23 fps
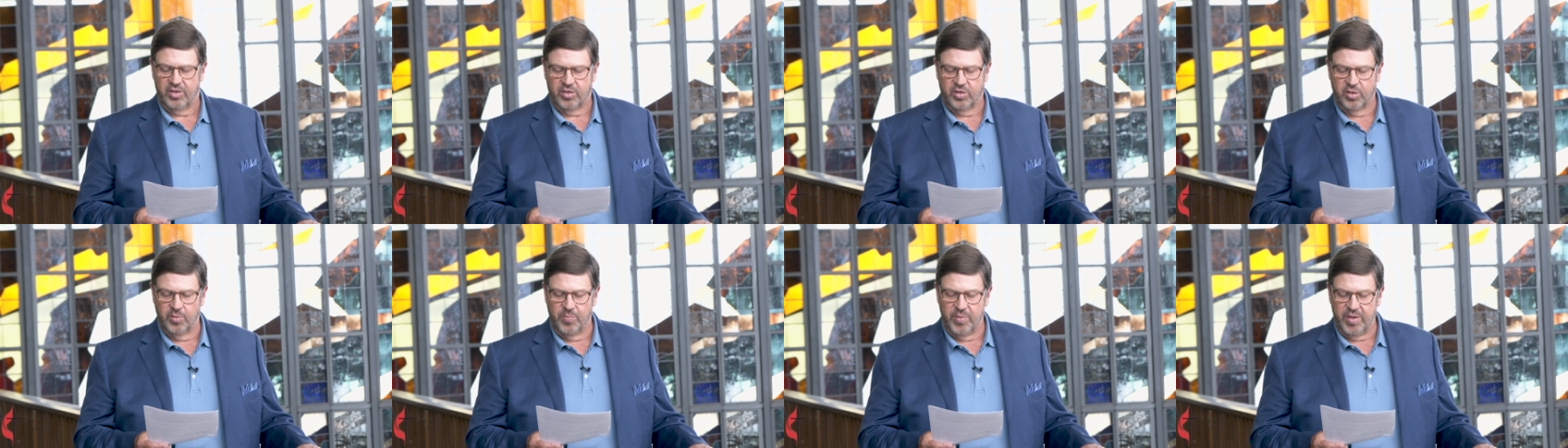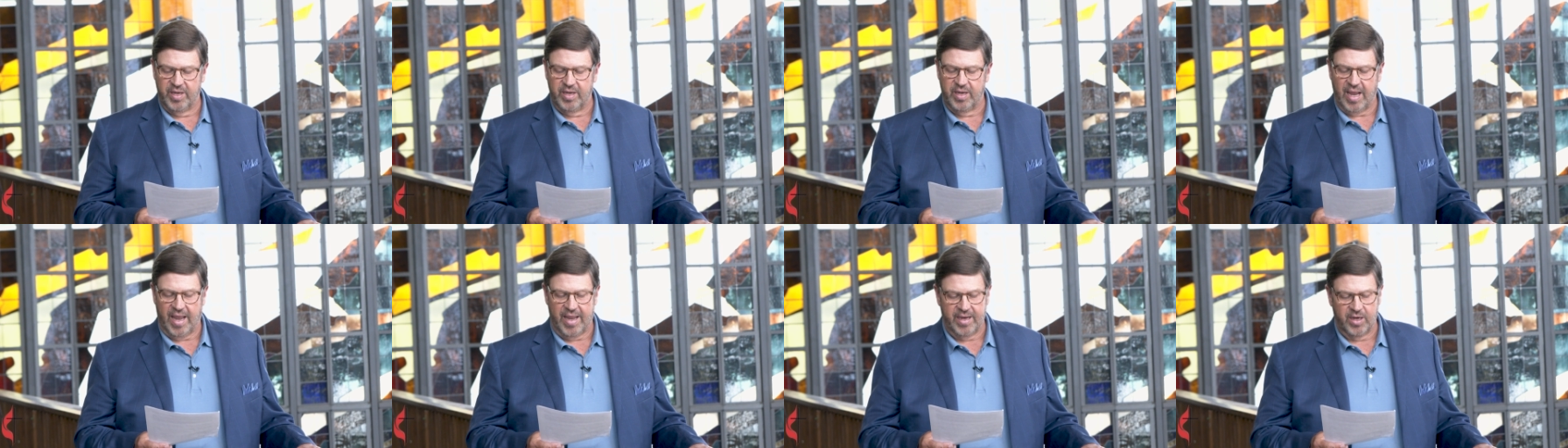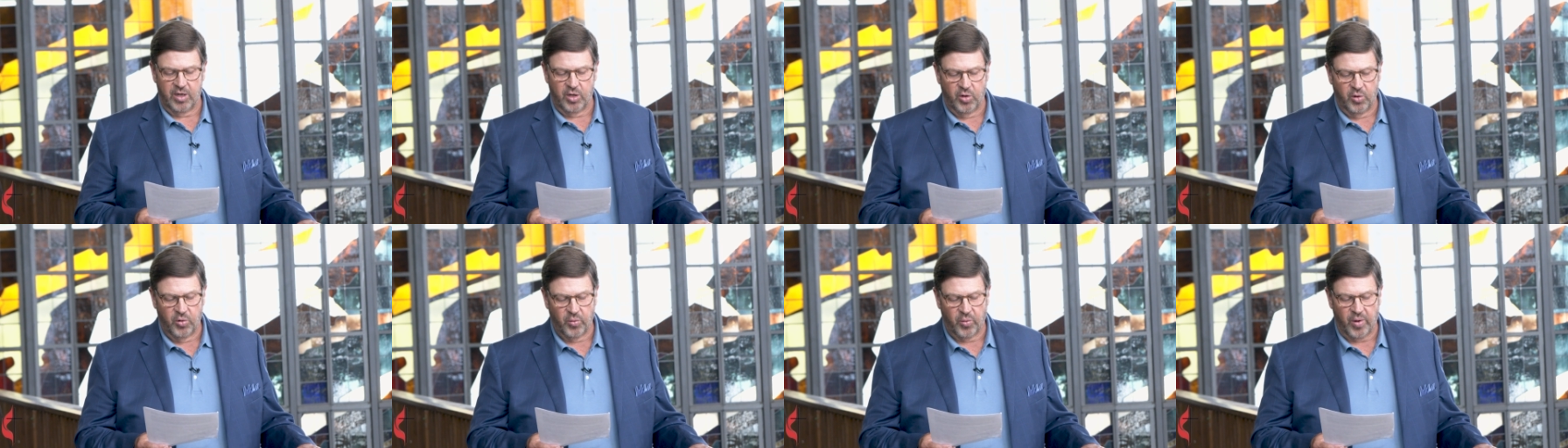to be a
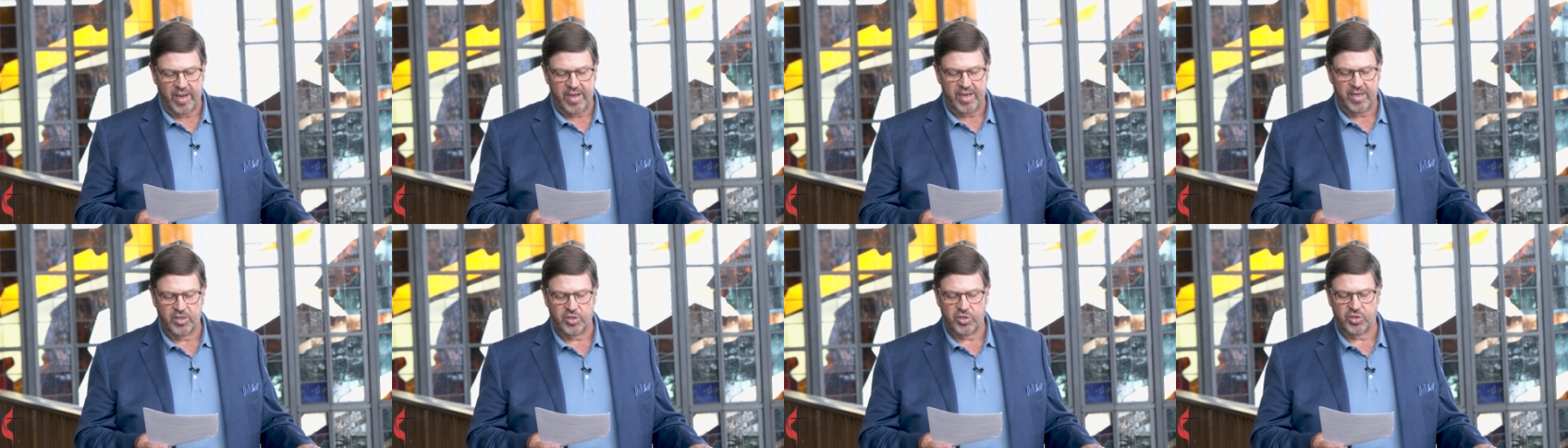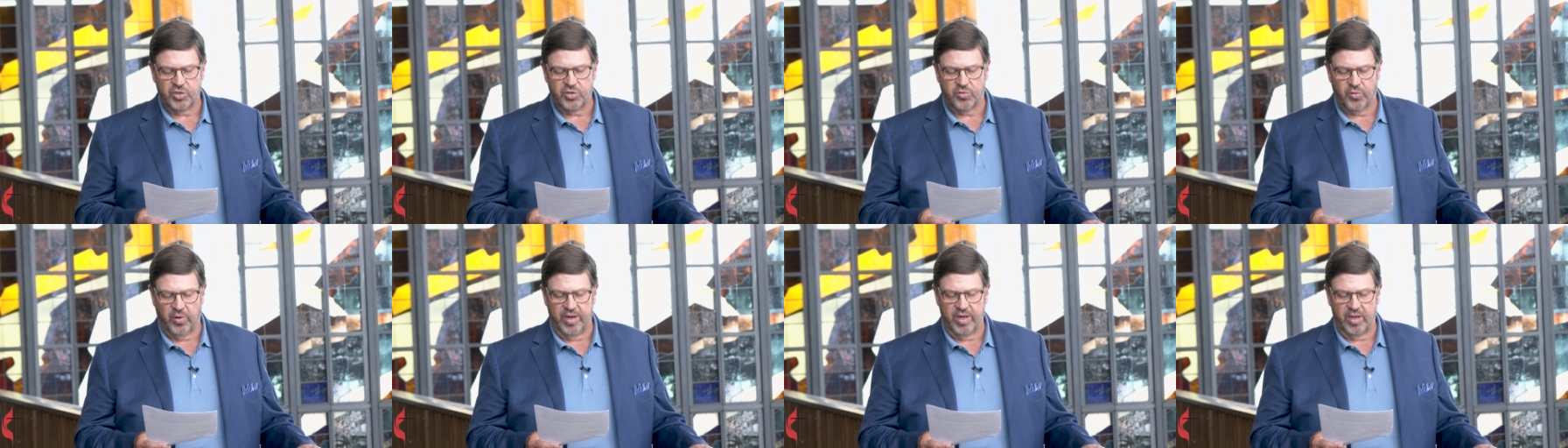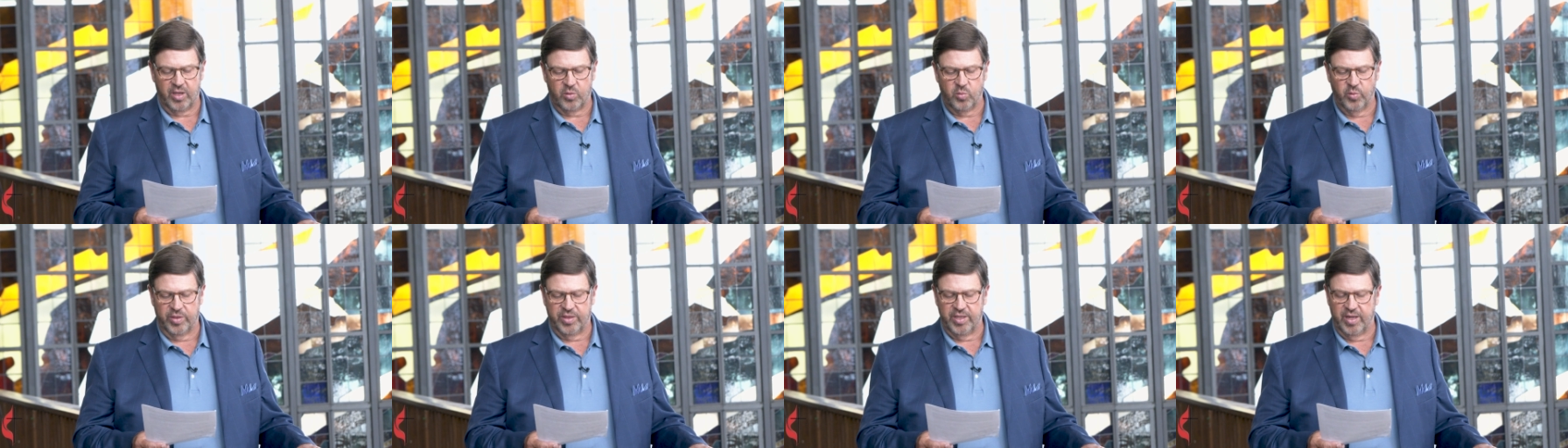great
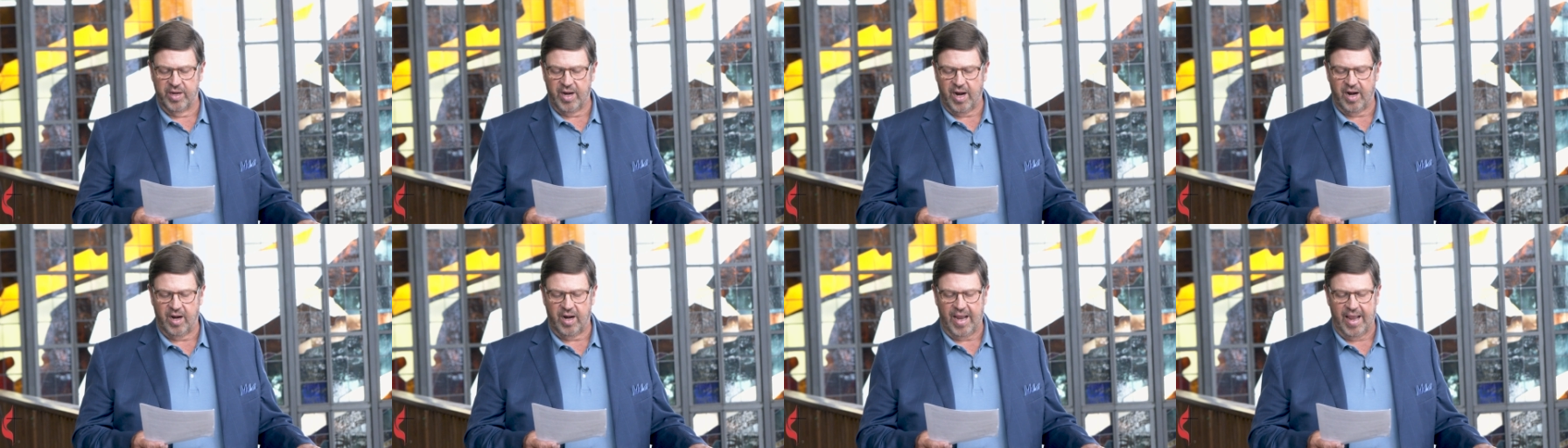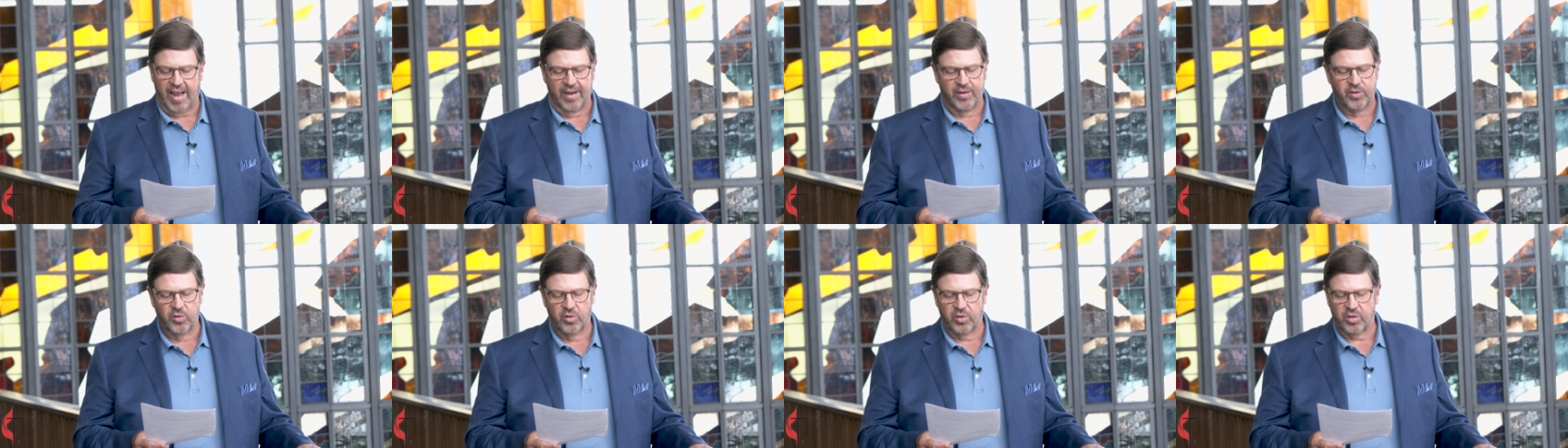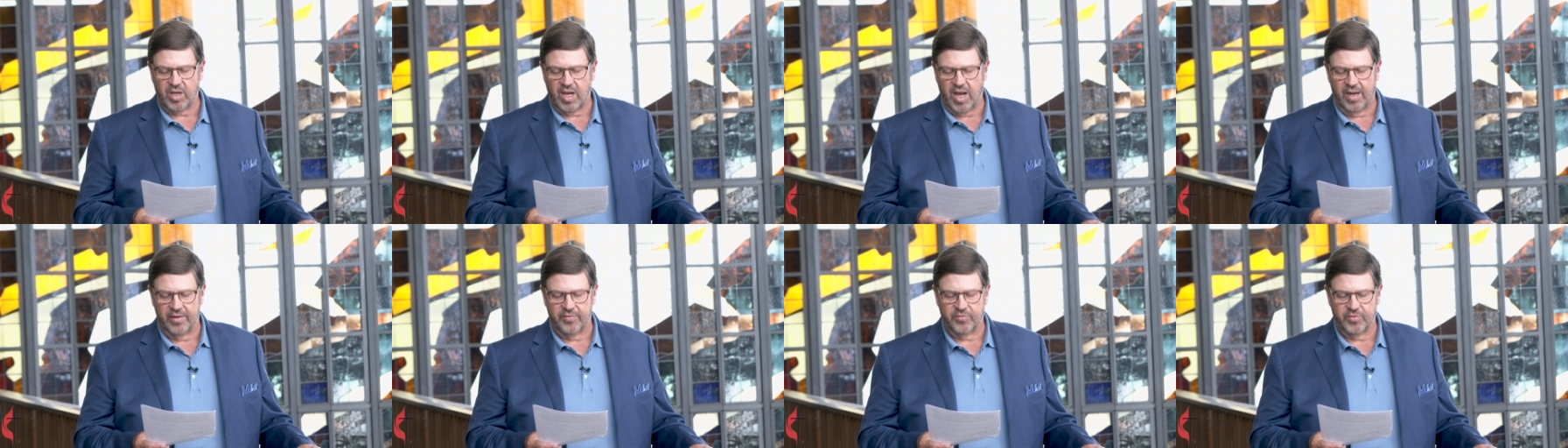strength within our annual
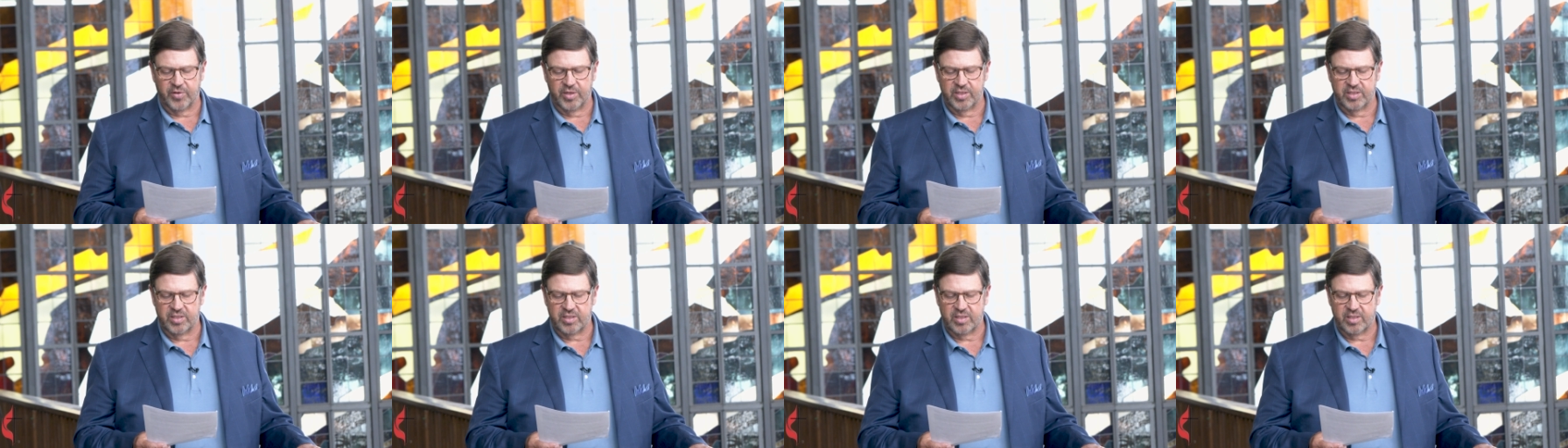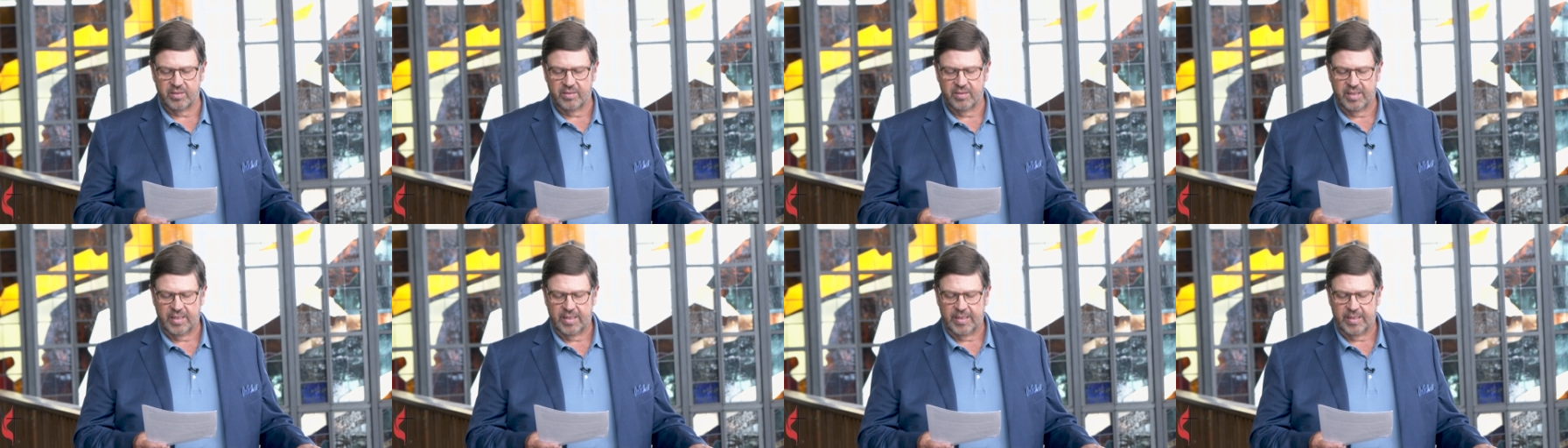conference,